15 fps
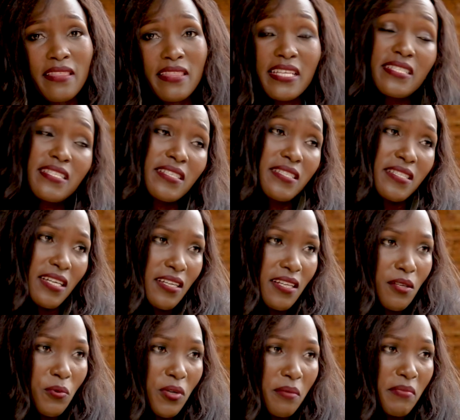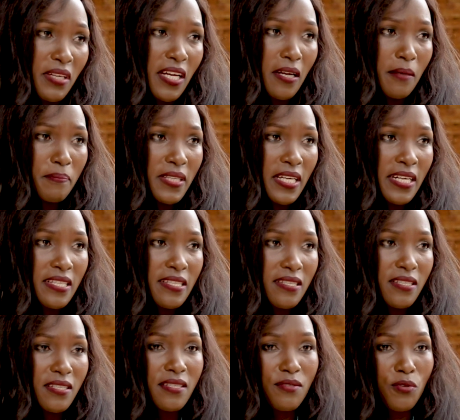That's exactly what makeup does.
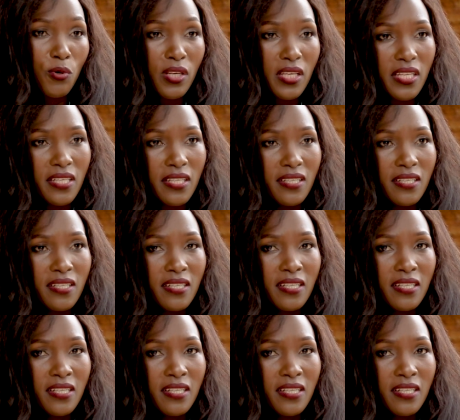It's only